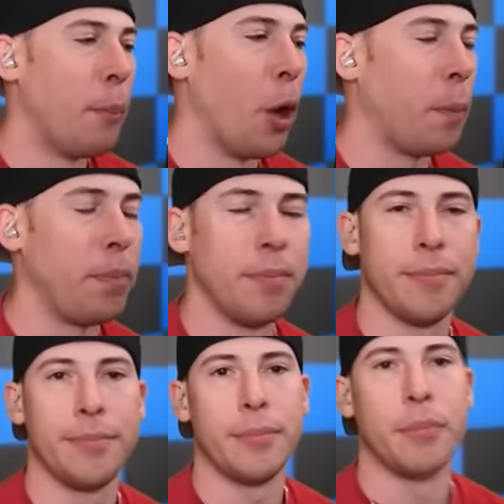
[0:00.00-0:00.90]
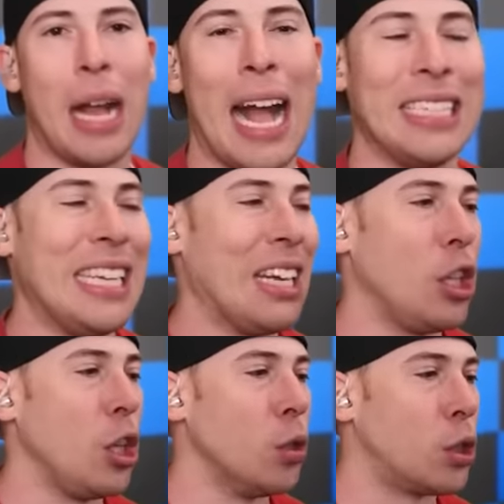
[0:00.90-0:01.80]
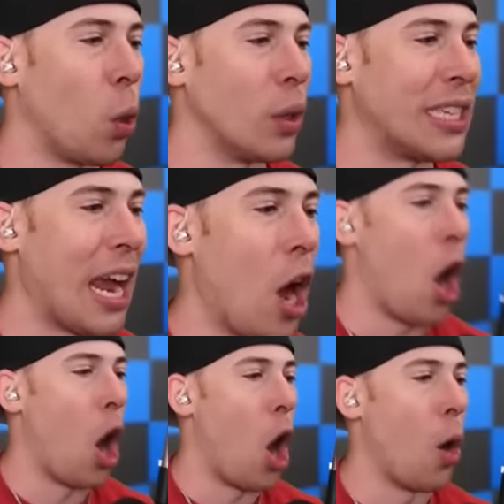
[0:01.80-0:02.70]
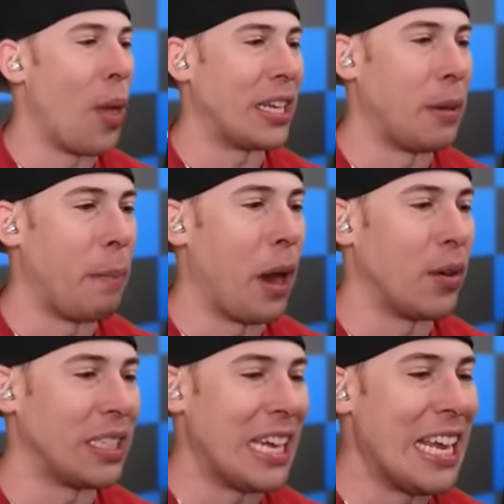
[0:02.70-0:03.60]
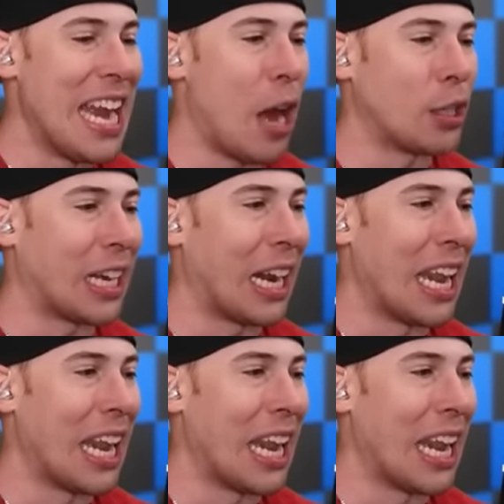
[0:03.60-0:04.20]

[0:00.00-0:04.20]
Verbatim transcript: purple. Guys, he had to use doors Oh, that's embarrassing. He now just got